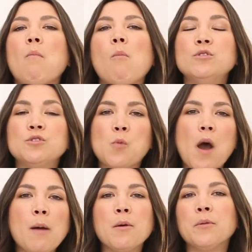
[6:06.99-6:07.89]
which is
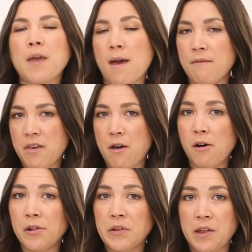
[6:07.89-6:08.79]
why we only have that
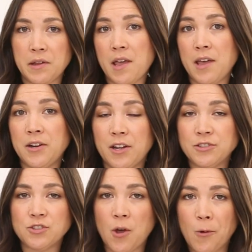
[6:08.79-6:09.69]
holiday in Canada.
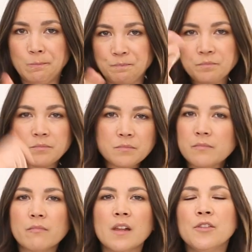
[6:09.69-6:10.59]
So
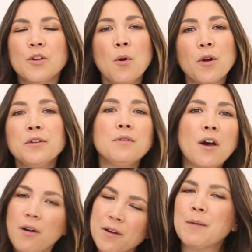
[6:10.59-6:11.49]
the more you
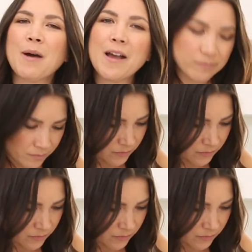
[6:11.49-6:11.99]
know. Okay, bye.